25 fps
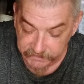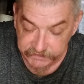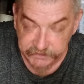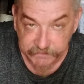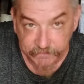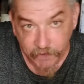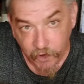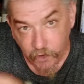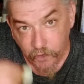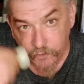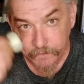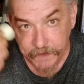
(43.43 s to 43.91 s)

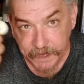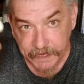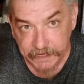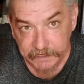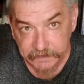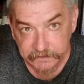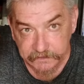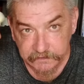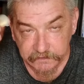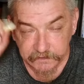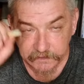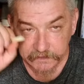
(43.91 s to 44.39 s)
some
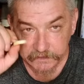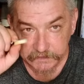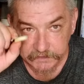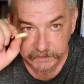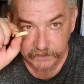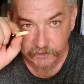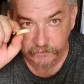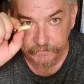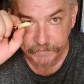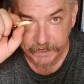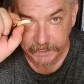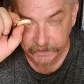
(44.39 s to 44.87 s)
homemade
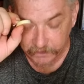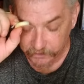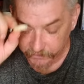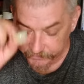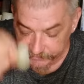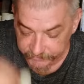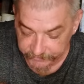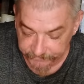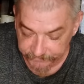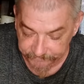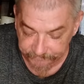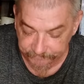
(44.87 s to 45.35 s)
dill
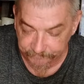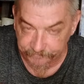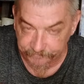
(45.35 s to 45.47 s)
pickles.